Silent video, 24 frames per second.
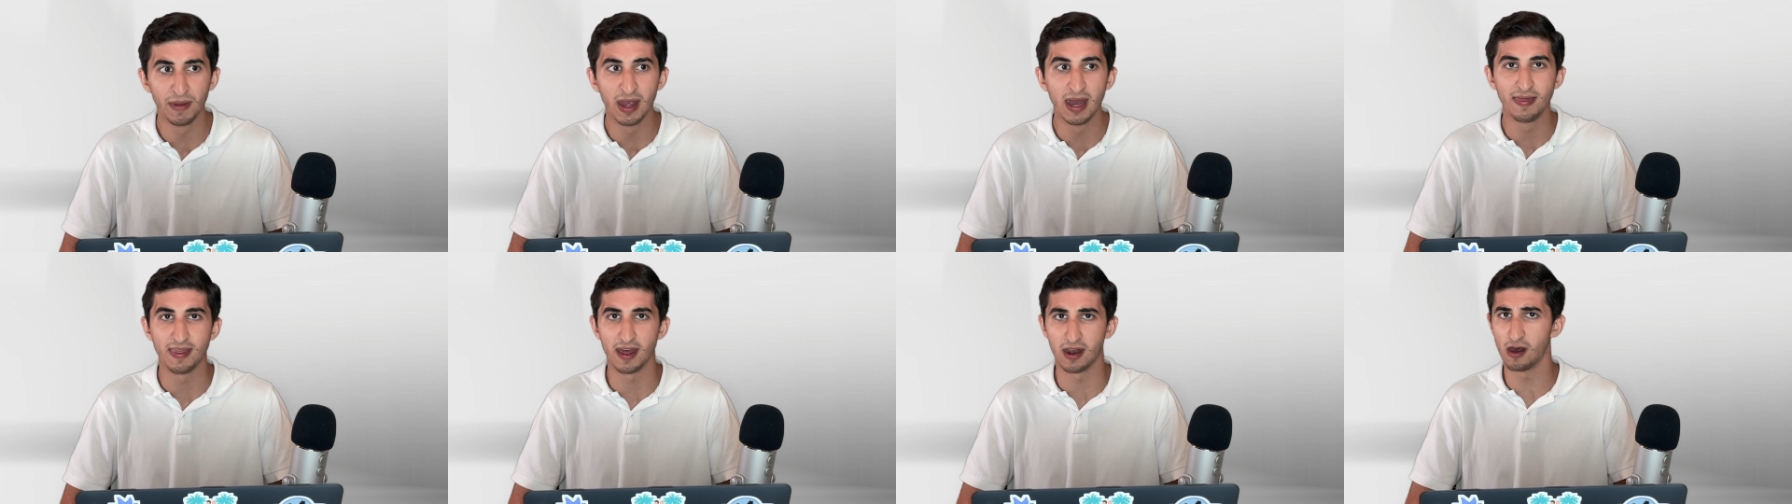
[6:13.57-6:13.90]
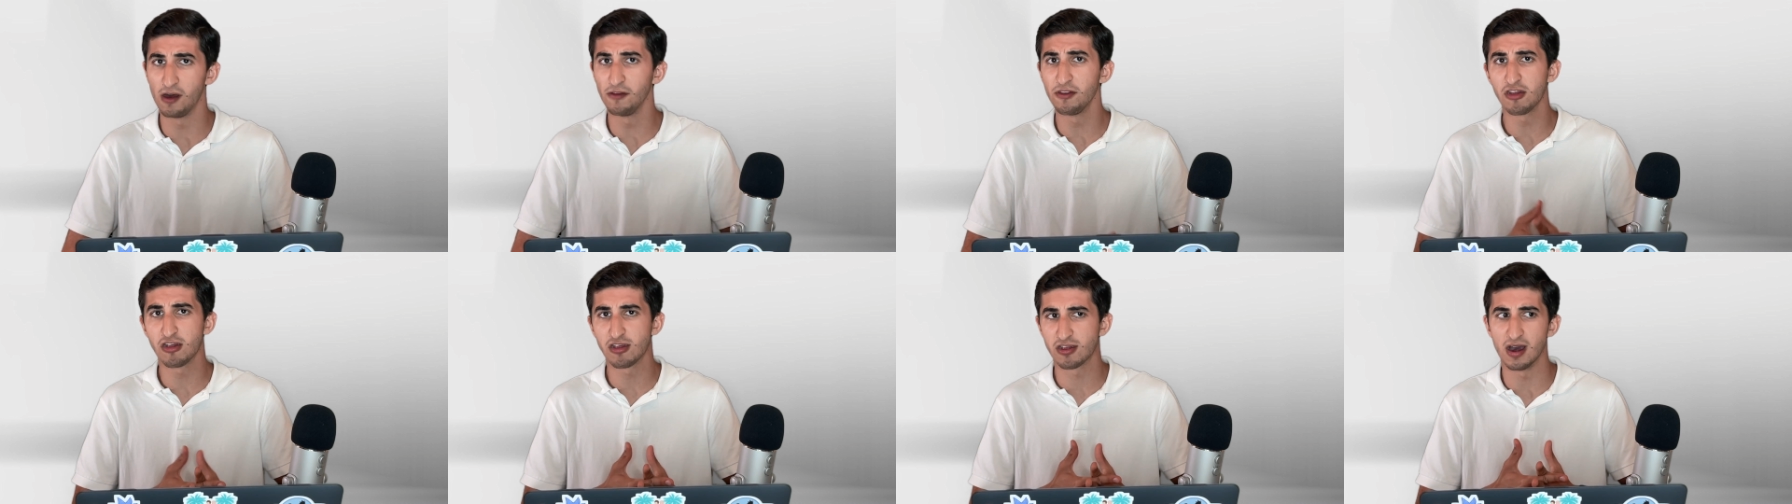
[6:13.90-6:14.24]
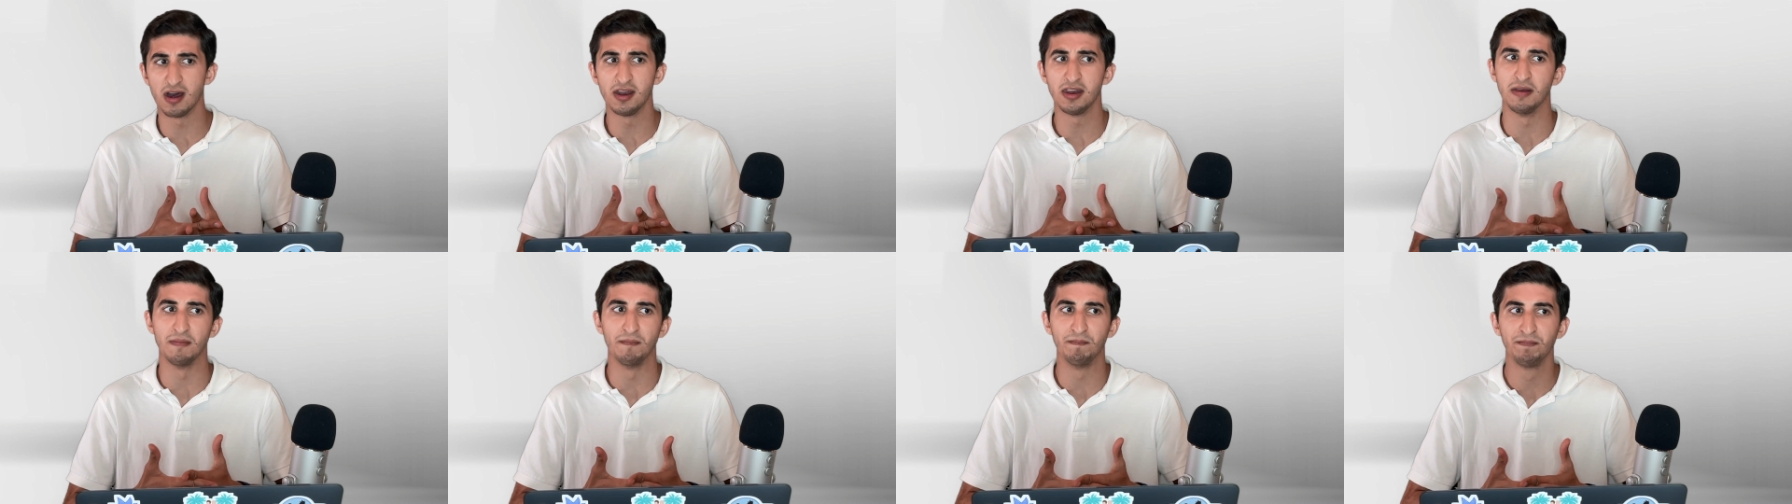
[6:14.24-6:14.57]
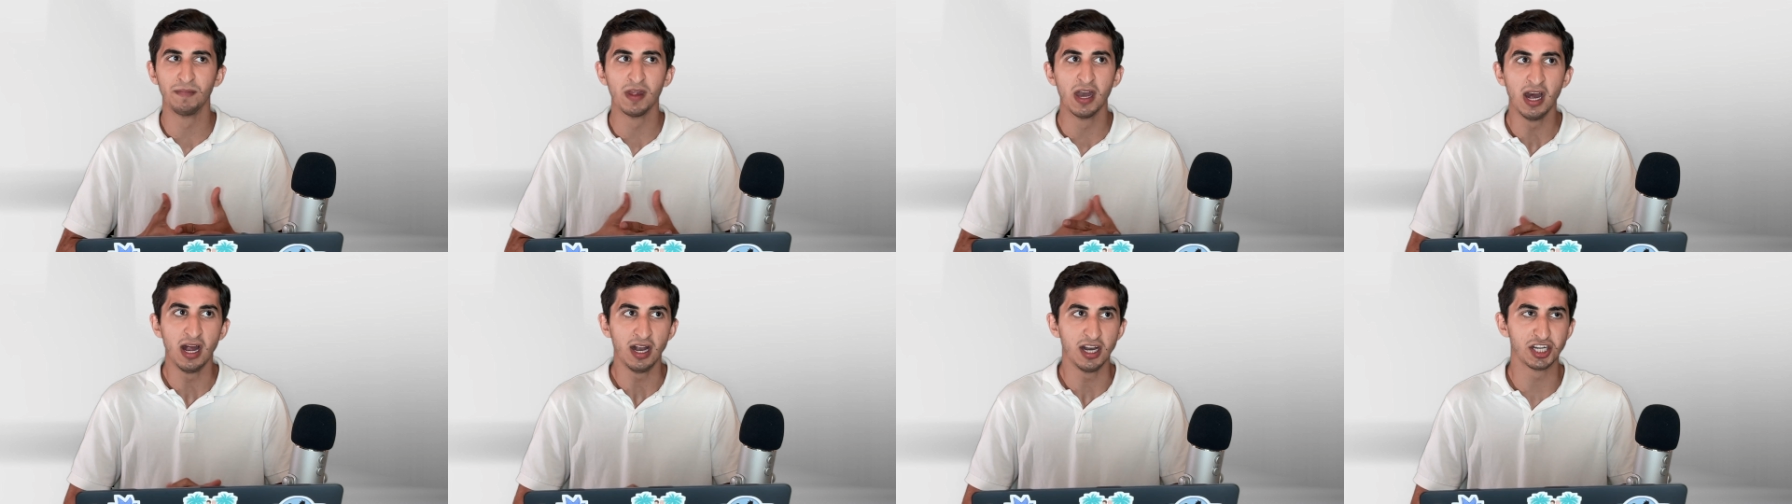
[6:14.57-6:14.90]
that all of a sudden,
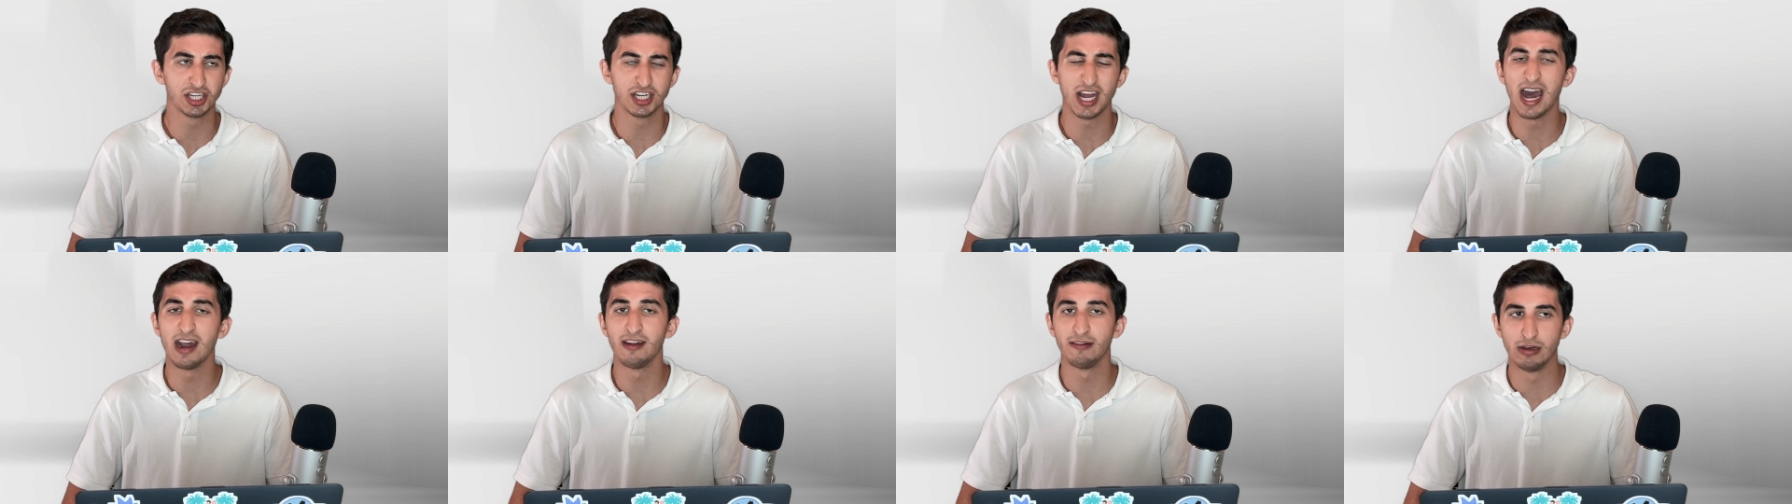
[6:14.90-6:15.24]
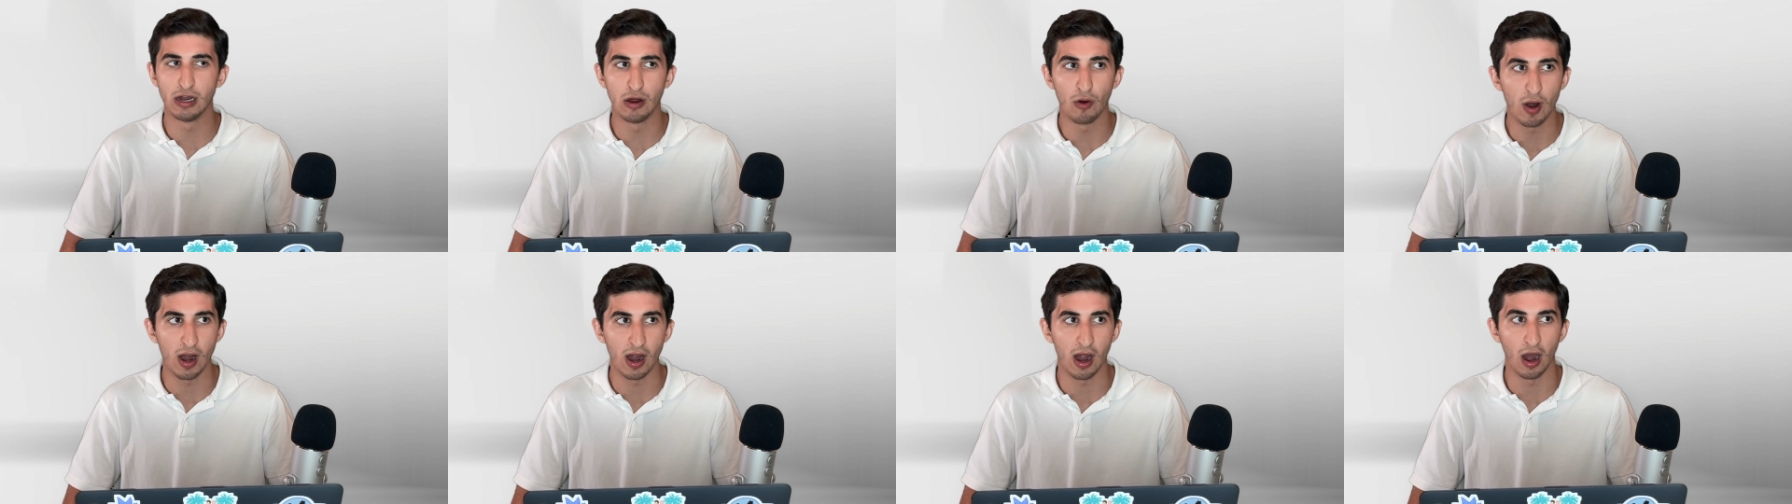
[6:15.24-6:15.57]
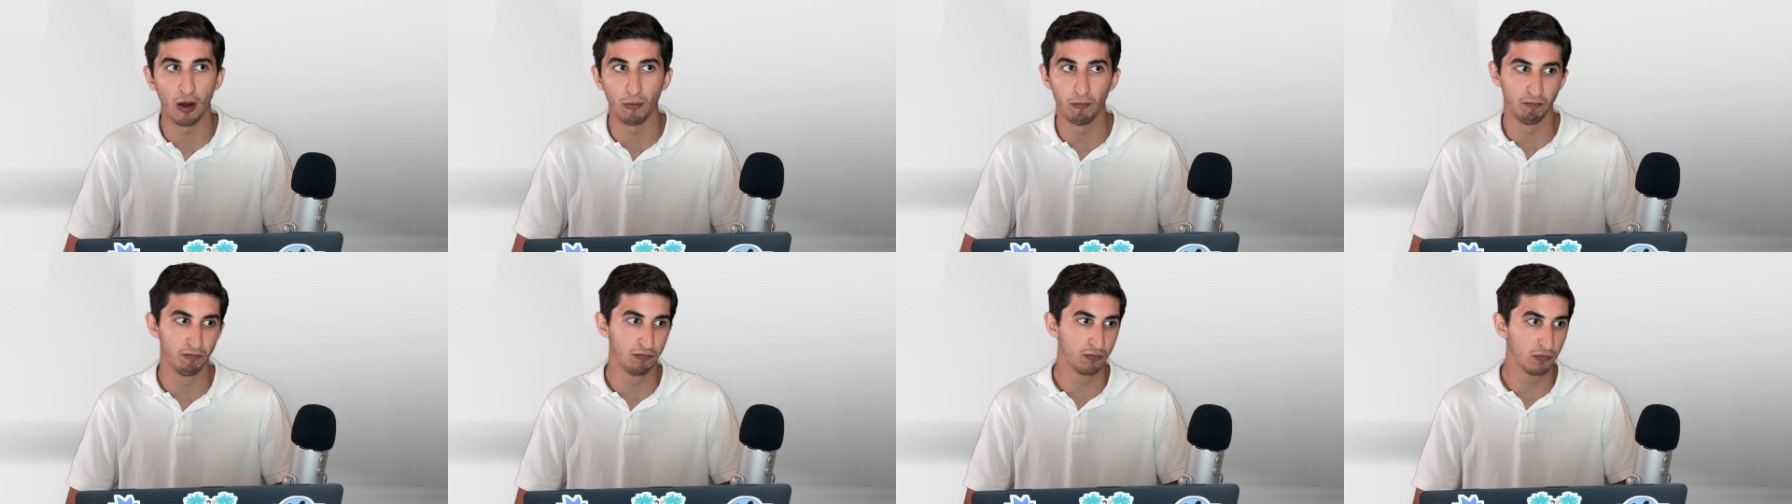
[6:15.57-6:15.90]
just out of nowhere, a